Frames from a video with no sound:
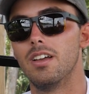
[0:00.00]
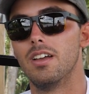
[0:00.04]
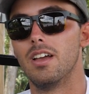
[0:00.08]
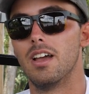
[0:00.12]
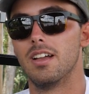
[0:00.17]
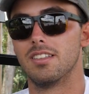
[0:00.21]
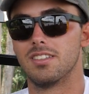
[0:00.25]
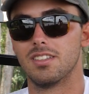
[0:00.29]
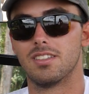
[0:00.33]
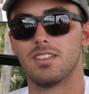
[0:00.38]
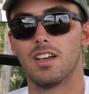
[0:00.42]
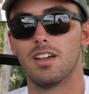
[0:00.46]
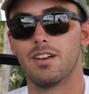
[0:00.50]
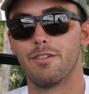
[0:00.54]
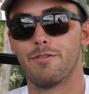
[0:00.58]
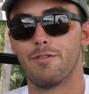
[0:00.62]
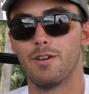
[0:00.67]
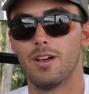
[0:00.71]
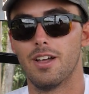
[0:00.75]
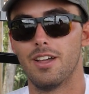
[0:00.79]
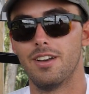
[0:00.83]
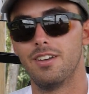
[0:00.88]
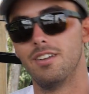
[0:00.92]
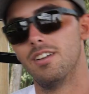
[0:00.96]
It's a ton of
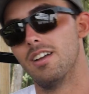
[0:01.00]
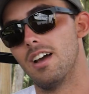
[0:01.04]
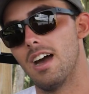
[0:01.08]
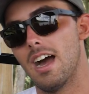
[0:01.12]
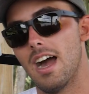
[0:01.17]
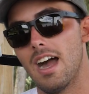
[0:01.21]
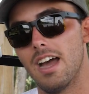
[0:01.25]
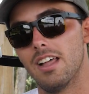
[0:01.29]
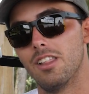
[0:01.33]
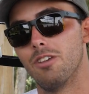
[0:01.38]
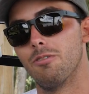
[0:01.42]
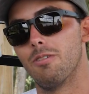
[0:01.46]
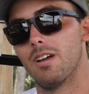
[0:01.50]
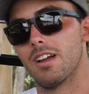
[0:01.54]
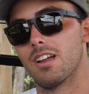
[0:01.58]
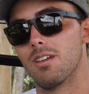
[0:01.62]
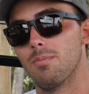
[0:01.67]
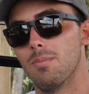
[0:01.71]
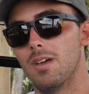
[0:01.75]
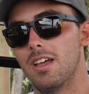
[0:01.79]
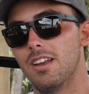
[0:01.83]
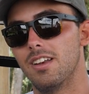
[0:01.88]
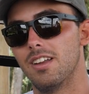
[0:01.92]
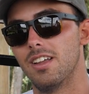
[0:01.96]
fun. I highly
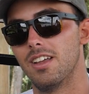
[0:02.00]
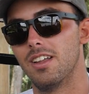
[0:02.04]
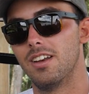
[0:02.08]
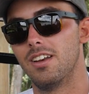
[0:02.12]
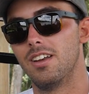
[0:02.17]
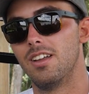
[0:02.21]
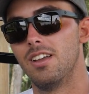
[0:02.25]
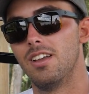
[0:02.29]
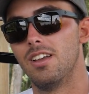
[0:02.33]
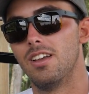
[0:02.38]
recommend it.